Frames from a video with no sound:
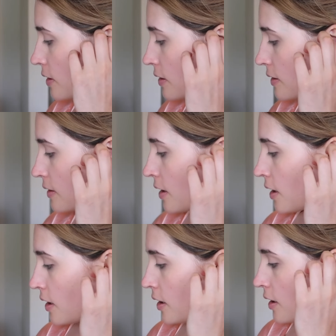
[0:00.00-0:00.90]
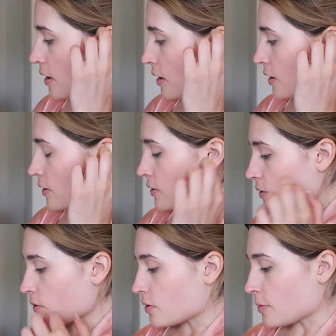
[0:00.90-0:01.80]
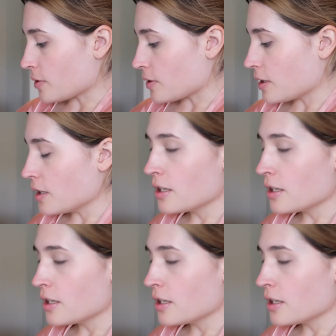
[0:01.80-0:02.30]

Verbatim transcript: and it's so adorable.